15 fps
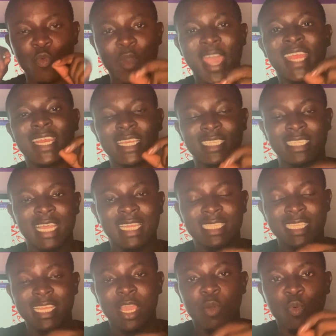Why in a
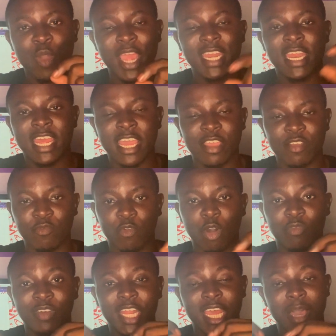start here? Why in a
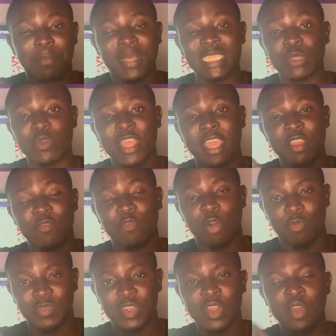involved? They are pass you're
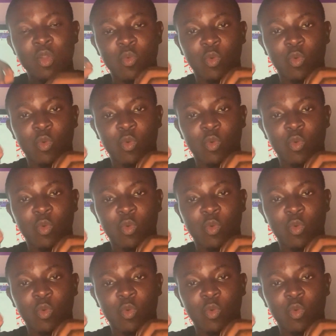involved.